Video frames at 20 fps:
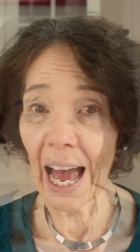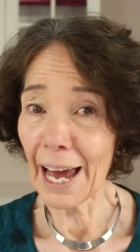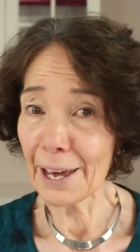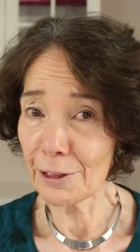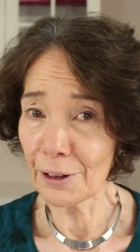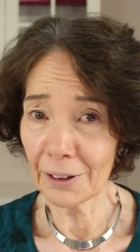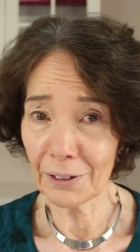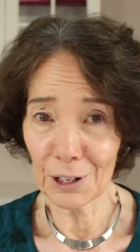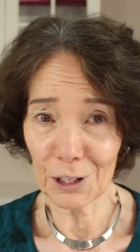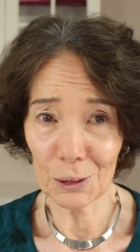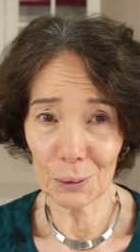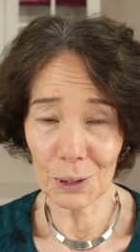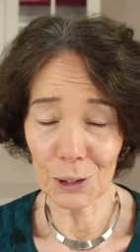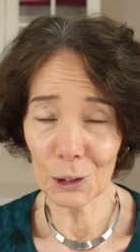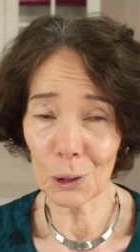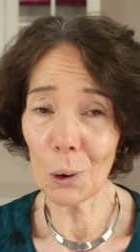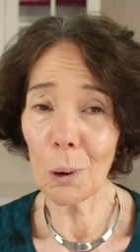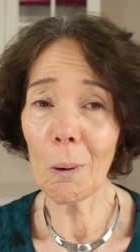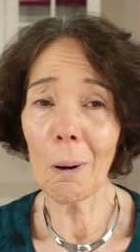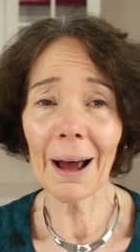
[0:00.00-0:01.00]
I thought this was
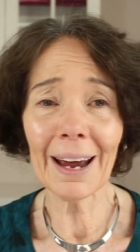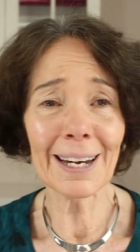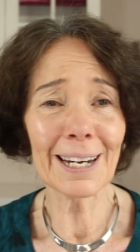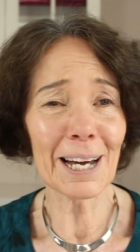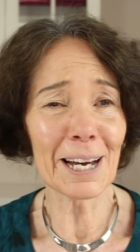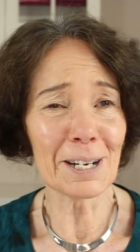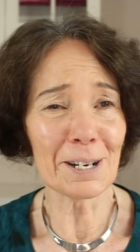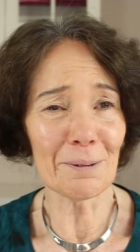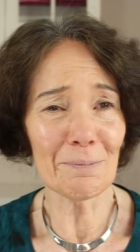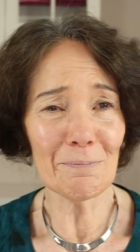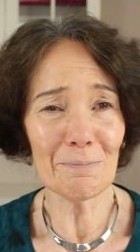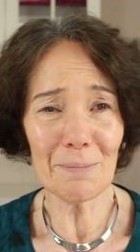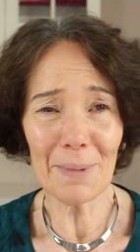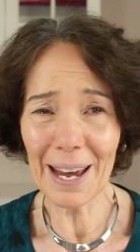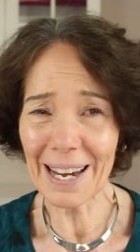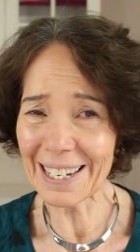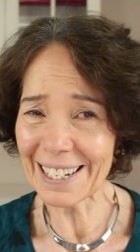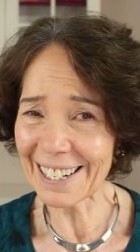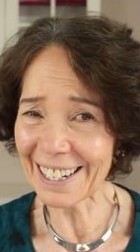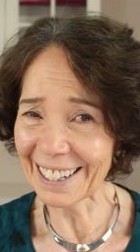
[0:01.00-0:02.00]
quite an
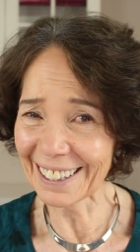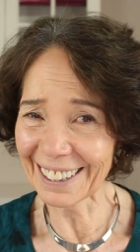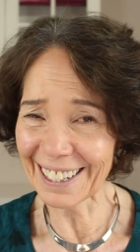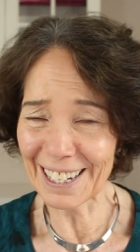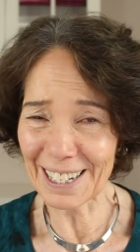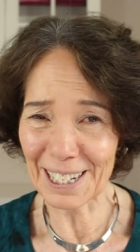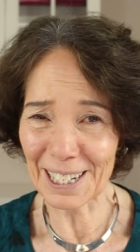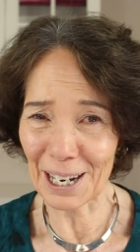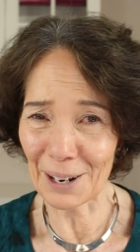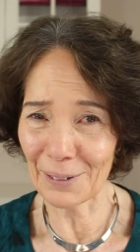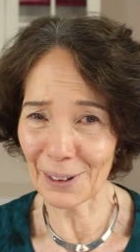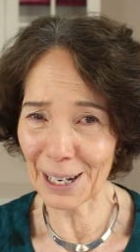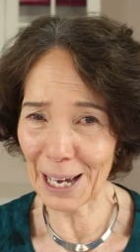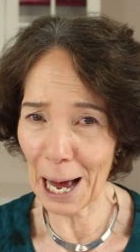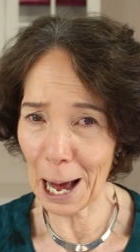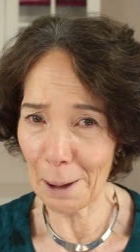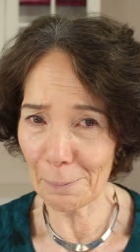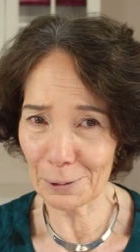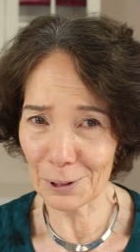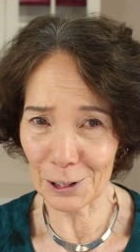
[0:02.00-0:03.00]
amazing list of
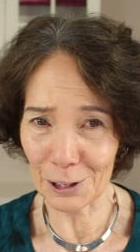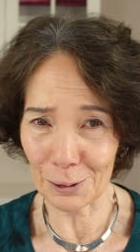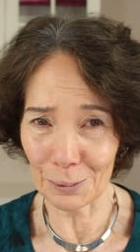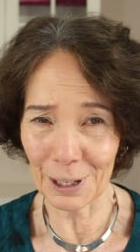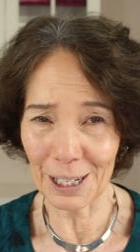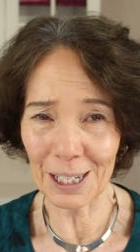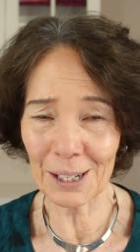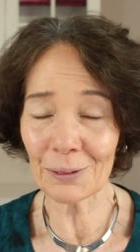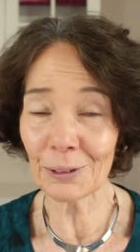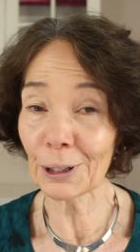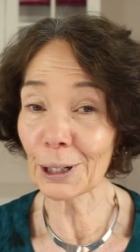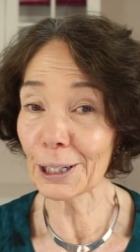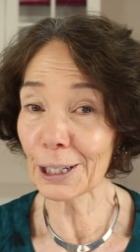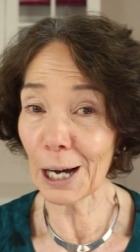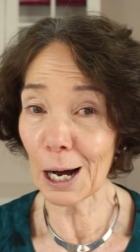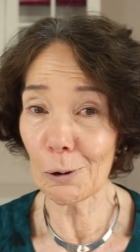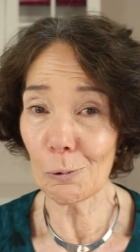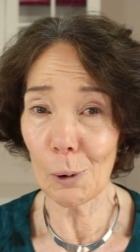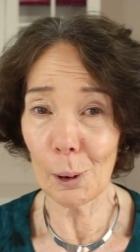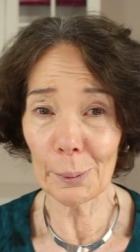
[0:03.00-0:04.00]
accomplishments for a
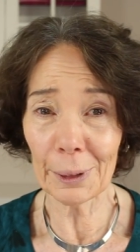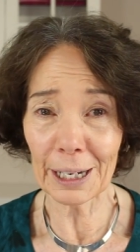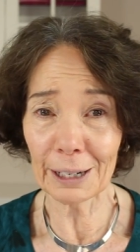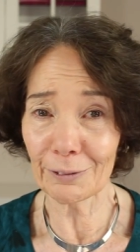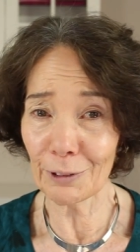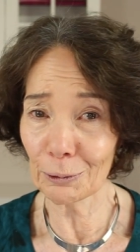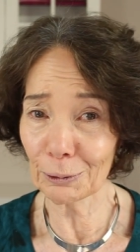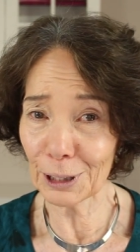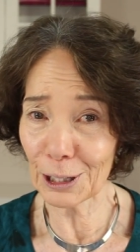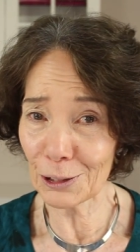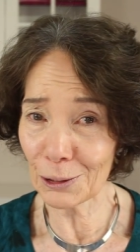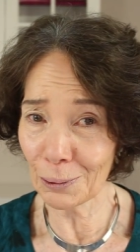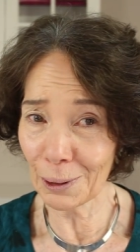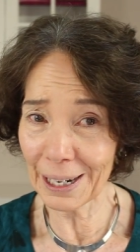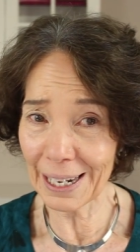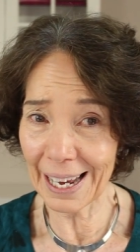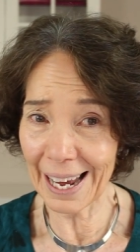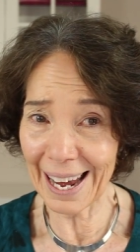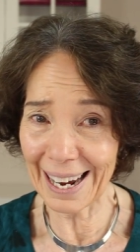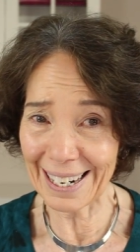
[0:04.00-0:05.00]
young woman of only
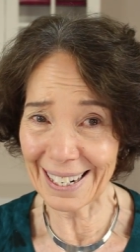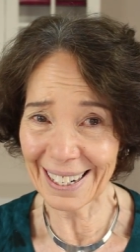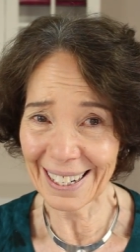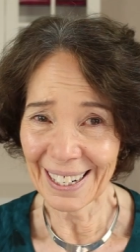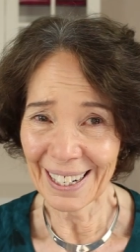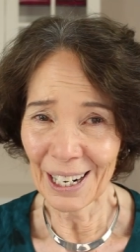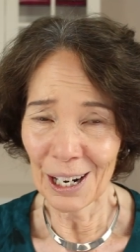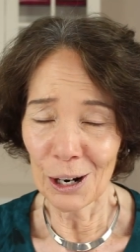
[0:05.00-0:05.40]
28,